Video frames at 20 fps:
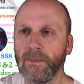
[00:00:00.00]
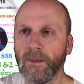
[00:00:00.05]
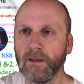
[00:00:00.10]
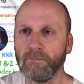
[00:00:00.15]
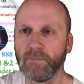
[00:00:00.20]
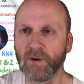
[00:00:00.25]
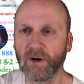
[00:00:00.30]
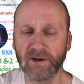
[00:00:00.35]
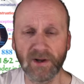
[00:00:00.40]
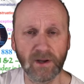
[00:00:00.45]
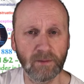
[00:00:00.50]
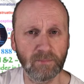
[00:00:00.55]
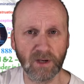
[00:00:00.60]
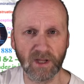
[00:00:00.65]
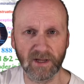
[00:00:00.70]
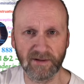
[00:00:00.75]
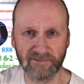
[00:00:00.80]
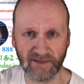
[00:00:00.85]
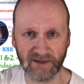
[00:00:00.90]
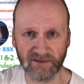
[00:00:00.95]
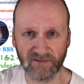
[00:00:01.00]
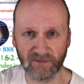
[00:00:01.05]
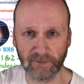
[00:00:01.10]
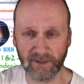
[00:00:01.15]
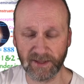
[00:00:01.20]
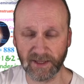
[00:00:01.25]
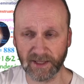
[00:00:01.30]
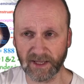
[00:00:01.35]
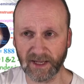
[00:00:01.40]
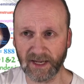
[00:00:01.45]
But I don't believe that to
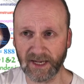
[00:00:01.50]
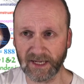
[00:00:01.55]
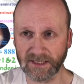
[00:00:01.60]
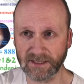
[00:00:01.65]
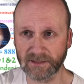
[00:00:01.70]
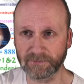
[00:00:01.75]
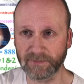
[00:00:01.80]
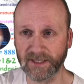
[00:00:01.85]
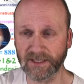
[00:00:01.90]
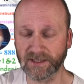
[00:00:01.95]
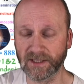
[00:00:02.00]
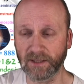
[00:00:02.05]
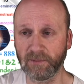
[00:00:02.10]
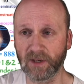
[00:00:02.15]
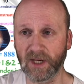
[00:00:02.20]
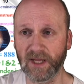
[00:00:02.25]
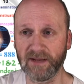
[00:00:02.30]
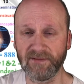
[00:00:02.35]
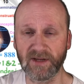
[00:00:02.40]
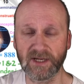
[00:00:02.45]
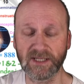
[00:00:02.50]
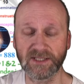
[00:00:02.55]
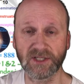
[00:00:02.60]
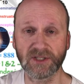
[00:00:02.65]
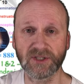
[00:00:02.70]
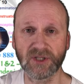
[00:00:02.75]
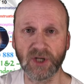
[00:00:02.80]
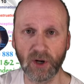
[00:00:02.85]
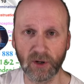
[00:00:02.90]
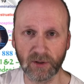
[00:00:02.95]
be the case, because I believe it is a
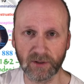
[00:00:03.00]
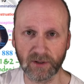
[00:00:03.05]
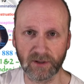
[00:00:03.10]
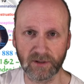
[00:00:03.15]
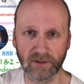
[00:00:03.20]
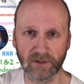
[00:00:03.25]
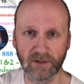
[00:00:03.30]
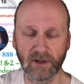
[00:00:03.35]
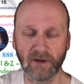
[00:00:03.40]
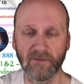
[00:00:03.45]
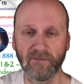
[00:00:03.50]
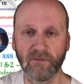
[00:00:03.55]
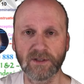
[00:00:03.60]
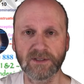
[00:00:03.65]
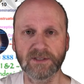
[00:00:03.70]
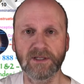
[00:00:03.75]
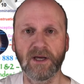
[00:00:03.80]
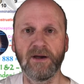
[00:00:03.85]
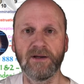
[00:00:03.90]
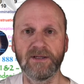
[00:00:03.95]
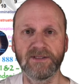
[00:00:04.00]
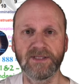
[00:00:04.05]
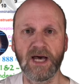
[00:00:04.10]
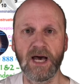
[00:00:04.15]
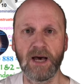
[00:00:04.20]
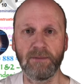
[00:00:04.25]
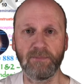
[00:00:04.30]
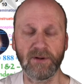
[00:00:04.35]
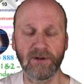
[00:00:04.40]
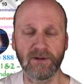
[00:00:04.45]
token of what's going to
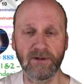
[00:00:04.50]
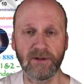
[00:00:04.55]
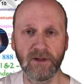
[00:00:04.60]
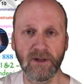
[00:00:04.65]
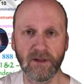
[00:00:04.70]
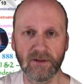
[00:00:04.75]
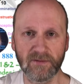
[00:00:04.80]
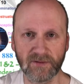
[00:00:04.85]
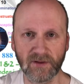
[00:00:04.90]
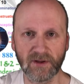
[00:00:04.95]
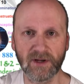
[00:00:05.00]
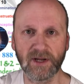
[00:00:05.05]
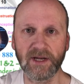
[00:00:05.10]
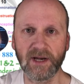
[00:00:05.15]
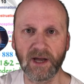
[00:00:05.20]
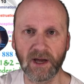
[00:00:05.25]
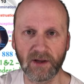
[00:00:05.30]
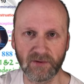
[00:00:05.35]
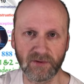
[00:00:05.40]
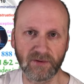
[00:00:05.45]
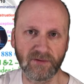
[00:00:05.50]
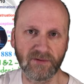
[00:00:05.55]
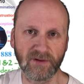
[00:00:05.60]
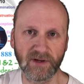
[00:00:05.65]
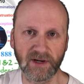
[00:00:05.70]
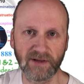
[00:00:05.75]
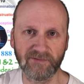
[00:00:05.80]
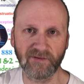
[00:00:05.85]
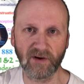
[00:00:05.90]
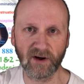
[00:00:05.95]
happen
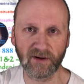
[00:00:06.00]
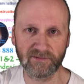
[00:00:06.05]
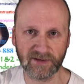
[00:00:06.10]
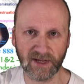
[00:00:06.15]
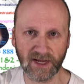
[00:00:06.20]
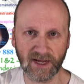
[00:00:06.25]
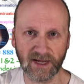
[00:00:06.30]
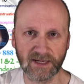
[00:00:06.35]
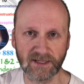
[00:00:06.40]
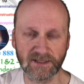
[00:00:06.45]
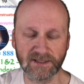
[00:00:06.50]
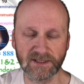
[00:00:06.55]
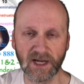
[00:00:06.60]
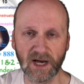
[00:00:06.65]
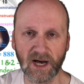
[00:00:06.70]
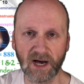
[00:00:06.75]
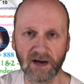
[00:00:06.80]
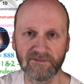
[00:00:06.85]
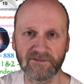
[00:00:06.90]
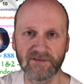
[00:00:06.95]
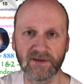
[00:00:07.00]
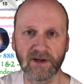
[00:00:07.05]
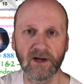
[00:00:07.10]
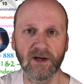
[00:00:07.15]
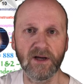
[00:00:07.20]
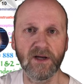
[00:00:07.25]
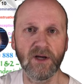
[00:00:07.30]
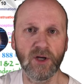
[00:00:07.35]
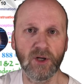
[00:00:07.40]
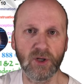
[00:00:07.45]
1,335 days
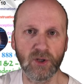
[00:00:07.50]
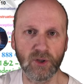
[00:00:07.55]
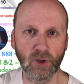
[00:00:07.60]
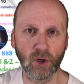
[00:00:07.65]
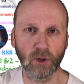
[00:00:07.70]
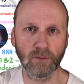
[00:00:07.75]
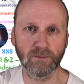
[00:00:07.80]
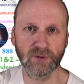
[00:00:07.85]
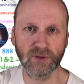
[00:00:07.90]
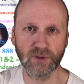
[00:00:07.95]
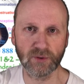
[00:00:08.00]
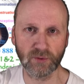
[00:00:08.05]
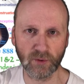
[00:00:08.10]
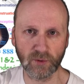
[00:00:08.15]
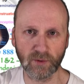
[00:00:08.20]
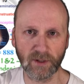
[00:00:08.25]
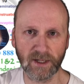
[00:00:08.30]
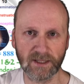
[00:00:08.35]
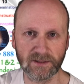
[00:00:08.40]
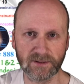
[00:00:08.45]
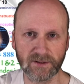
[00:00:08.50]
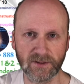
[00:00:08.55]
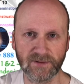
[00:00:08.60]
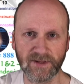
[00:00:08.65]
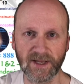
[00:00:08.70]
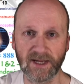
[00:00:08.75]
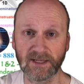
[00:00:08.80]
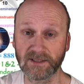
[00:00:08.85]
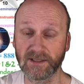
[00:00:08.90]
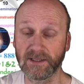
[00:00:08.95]
after Yom Teruah
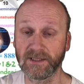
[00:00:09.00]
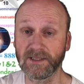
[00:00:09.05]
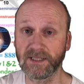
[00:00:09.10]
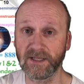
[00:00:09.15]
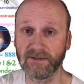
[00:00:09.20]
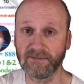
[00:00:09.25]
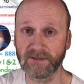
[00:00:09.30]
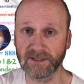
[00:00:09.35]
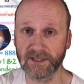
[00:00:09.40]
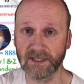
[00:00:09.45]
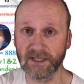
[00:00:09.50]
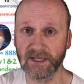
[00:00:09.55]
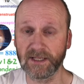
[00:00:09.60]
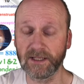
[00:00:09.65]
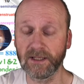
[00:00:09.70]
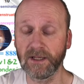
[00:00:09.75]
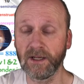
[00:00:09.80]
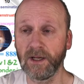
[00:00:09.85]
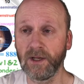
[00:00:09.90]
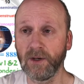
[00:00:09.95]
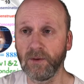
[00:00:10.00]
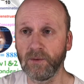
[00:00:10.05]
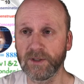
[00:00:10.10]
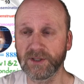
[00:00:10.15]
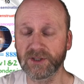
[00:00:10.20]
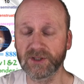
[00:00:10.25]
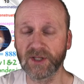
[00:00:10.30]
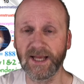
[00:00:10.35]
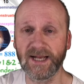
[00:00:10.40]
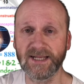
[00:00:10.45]
2017,
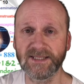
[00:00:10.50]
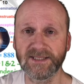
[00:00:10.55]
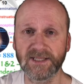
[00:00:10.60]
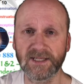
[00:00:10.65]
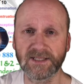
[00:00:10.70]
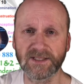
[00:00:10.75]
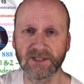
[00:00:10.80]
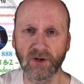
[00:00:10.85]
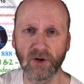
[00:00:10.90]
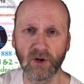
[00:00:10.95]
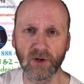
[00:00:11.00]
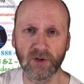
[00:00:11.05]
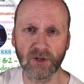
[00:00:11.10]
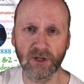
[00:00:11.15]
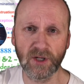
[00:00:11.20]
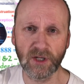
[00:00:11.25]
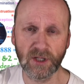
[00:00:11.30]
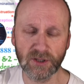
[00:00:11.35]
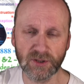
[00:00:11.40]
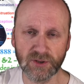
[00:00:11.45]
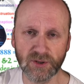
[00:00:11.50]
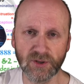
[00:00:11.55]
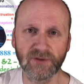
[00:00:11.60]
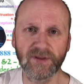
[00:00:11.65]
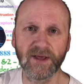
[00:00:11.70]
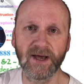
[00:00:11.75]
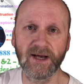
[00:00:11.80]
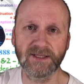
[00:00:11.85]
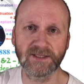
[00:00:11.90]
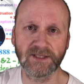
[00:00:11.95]
which lands us on
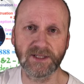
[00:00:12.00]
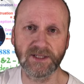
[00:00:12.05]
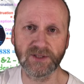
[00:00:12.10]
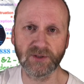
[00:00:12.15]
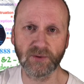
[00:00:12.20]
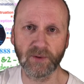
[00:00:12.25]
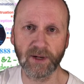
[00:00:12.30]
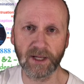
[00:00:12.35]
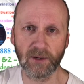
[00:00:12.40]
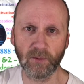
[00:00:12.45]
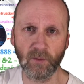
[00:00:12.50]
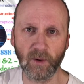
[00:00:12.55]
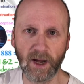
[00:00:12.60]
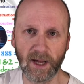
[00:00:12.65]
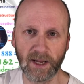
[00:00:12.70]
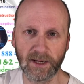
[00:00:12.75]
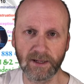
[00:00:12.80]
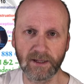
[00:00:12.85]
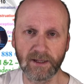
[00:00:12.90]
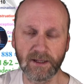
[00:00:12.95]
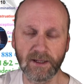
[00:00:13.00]
2021,